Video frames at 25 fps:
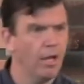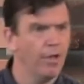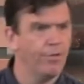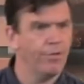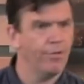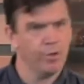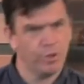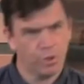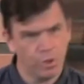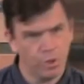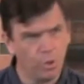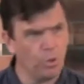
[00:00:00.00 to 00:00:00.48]

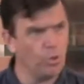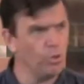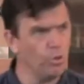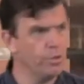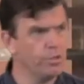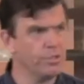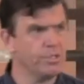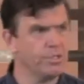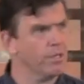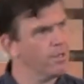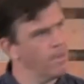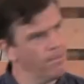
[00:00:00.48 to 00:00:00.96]
the
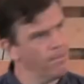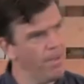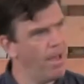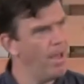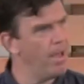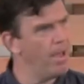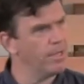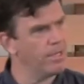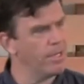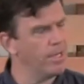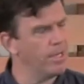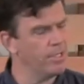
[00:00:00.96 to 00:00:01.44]
Jews are
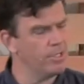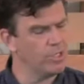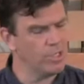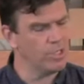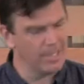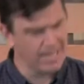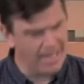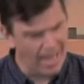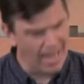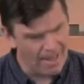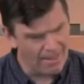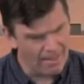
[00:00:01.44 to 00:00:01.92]
commanded to
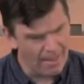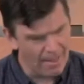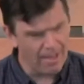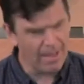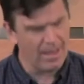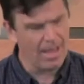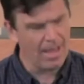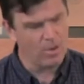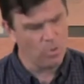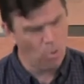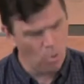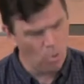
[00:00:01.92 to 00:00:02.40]
gather
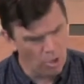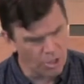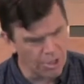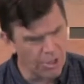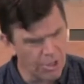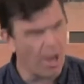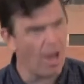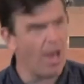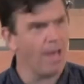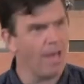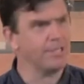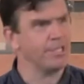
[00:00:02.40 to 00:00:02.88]
and
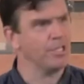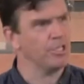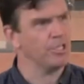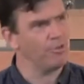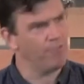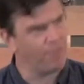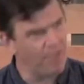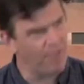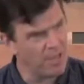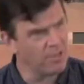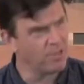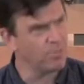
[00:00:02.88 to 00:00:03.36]
organize and
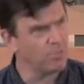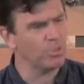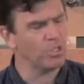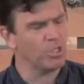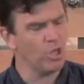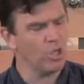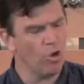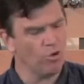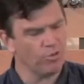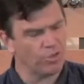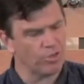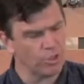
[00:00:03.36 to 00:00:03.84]
defend
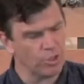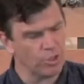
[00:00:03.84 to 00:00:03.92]
themselves and